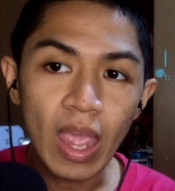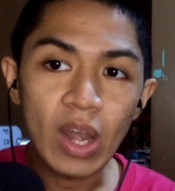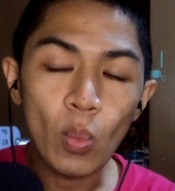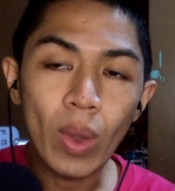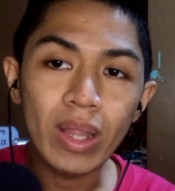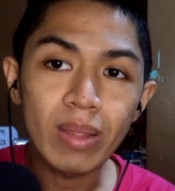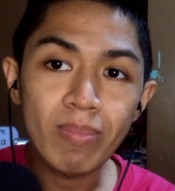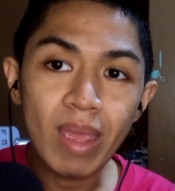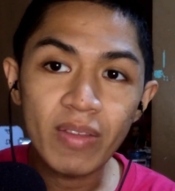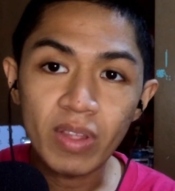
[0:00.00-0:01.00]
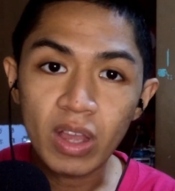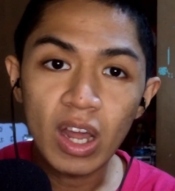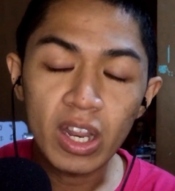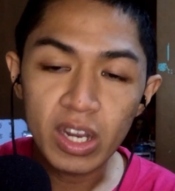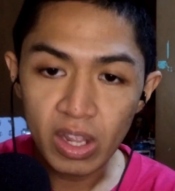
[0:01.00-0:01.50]
And while the men of the
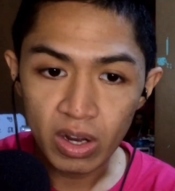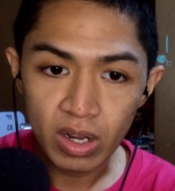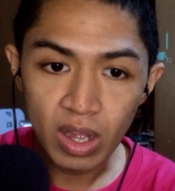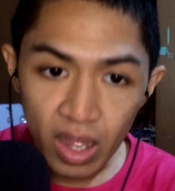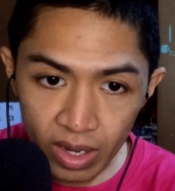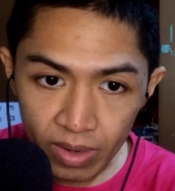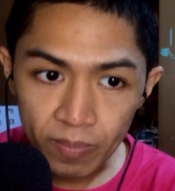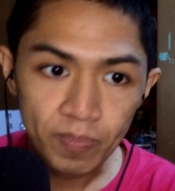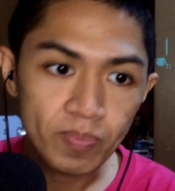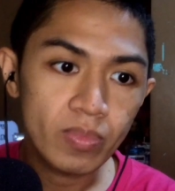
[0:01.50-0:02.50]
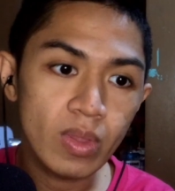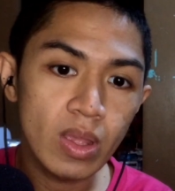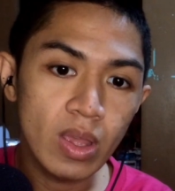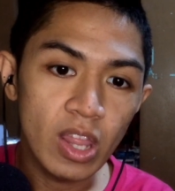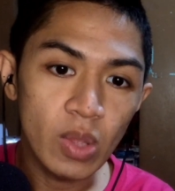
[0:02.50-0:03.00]
colony are gone,
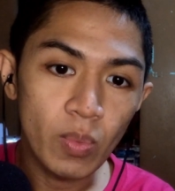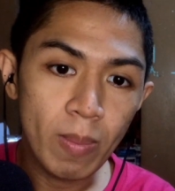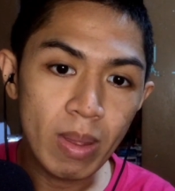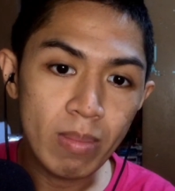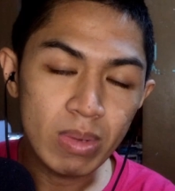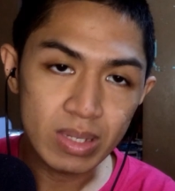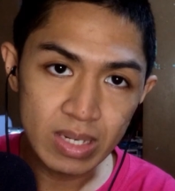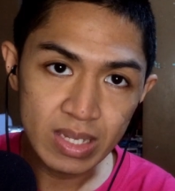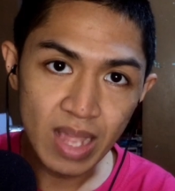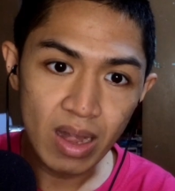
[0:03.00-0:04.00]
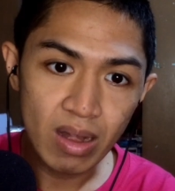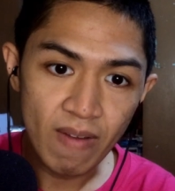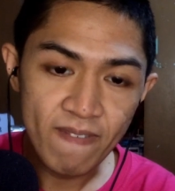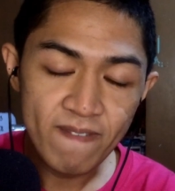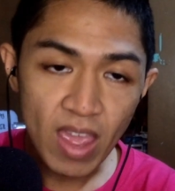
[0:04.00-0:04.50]
the women must decide
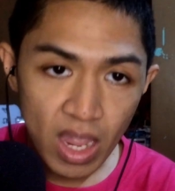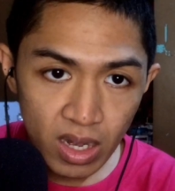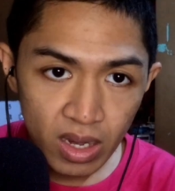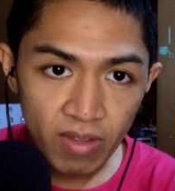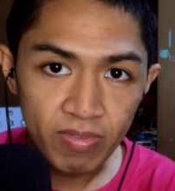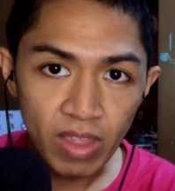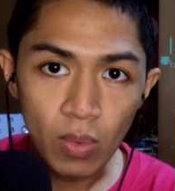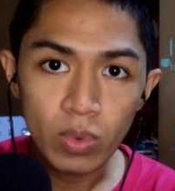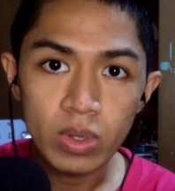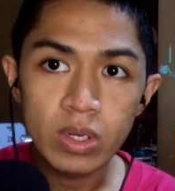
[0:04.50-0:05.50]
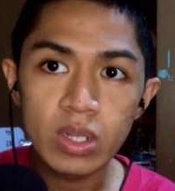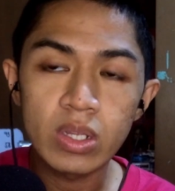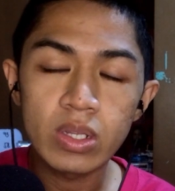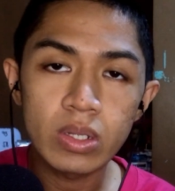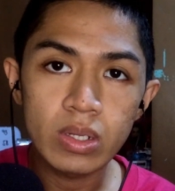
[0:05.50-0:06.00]
their fate if they would
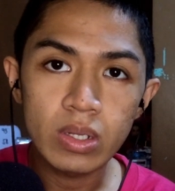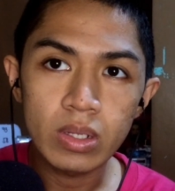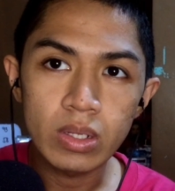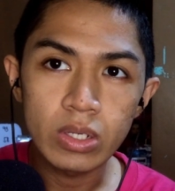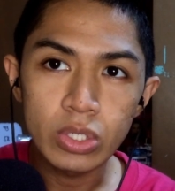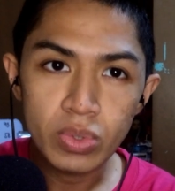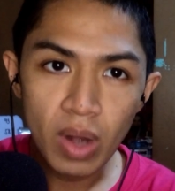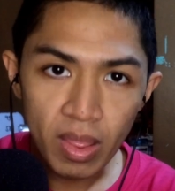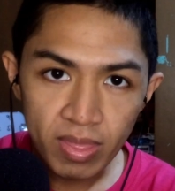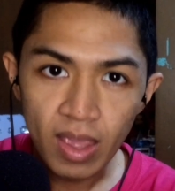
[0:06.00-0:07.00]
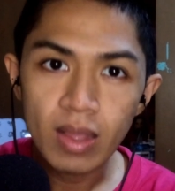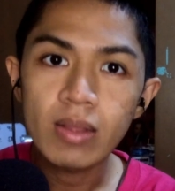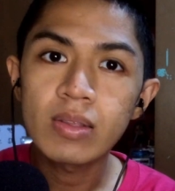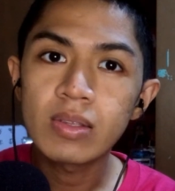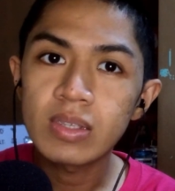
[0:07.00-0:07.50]
do
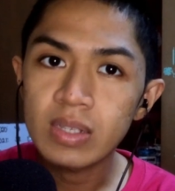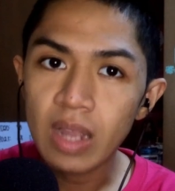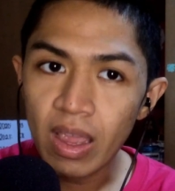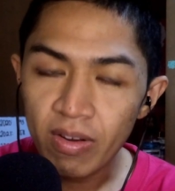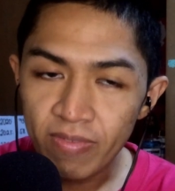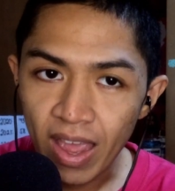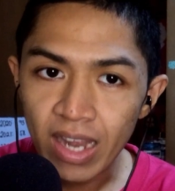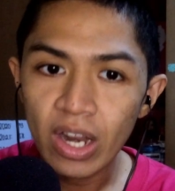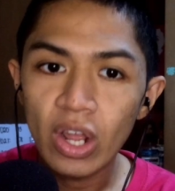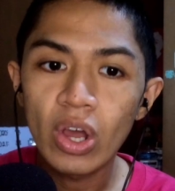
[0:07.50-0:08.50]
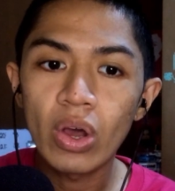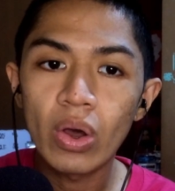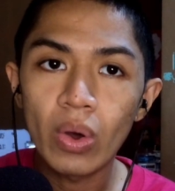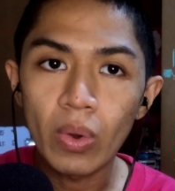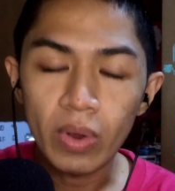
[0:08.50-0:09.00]
nothing, stay and fight,
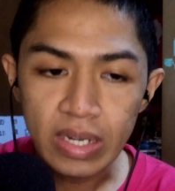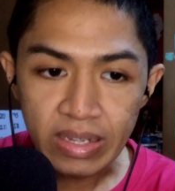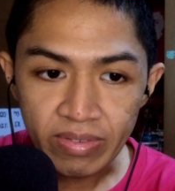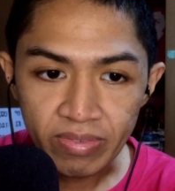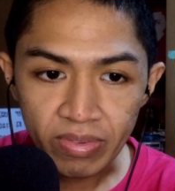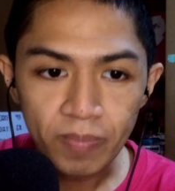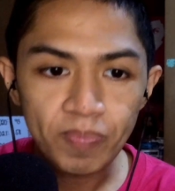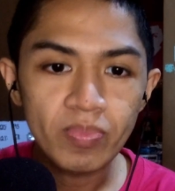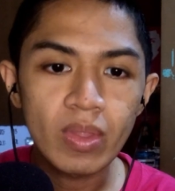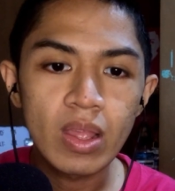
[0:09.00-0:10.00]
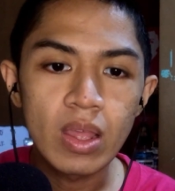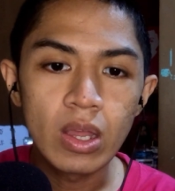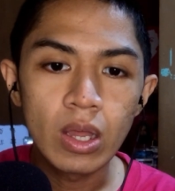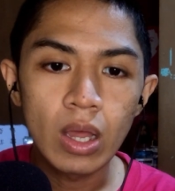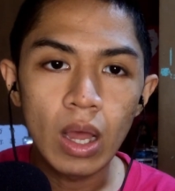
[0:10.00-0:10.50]
or leave.
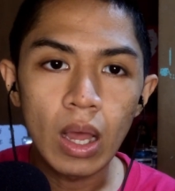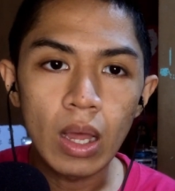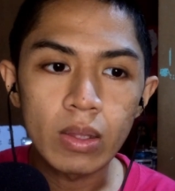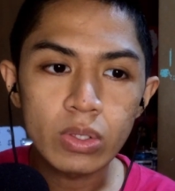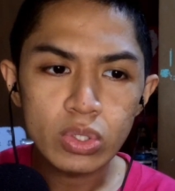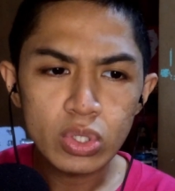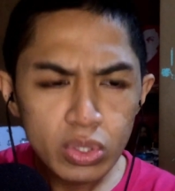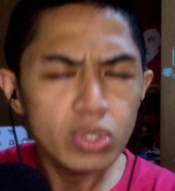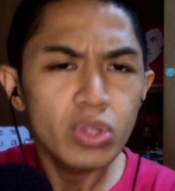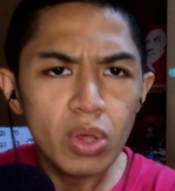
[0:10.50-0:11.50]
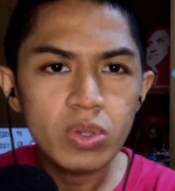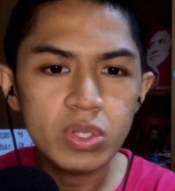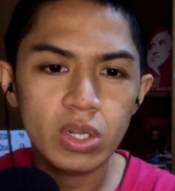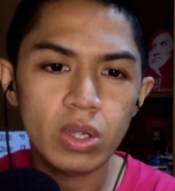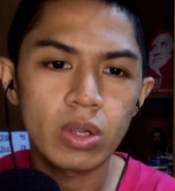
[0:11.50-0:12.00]
So to
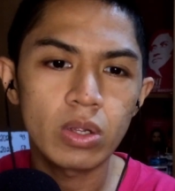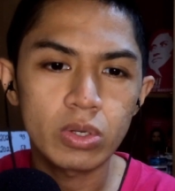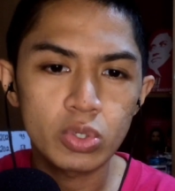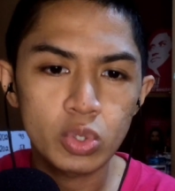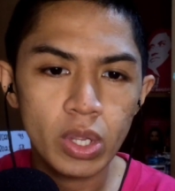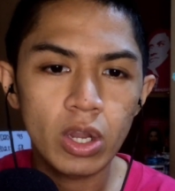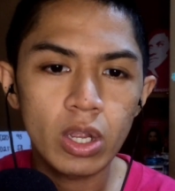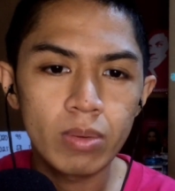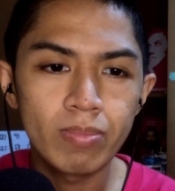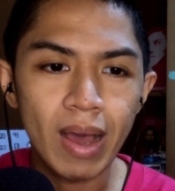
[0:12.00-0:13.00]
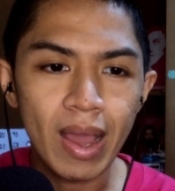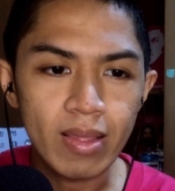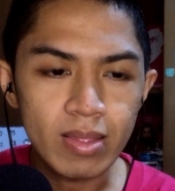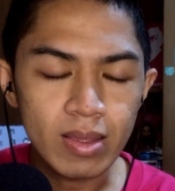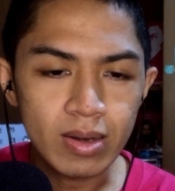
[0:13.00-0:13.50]
those that are triggered
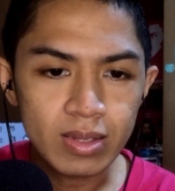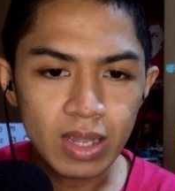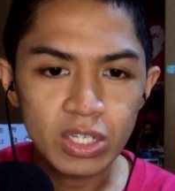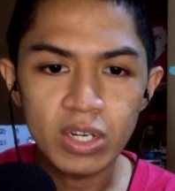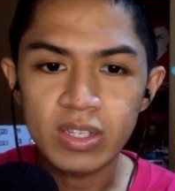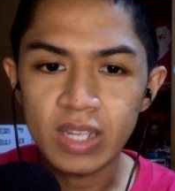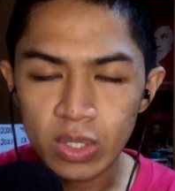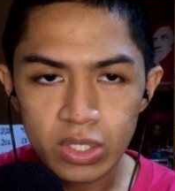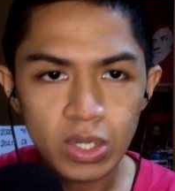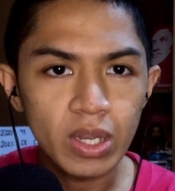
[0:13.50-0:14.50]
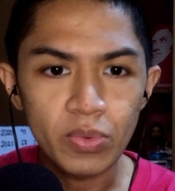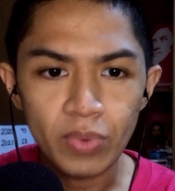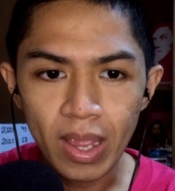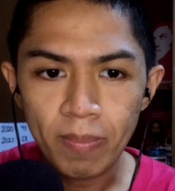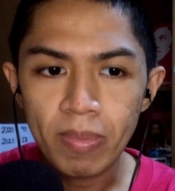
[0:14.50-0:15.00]
by the discussion of sexual assault and
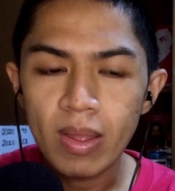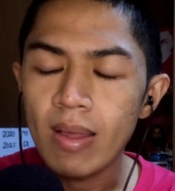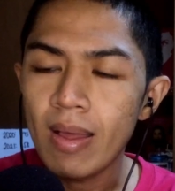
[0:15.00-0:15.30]
rape,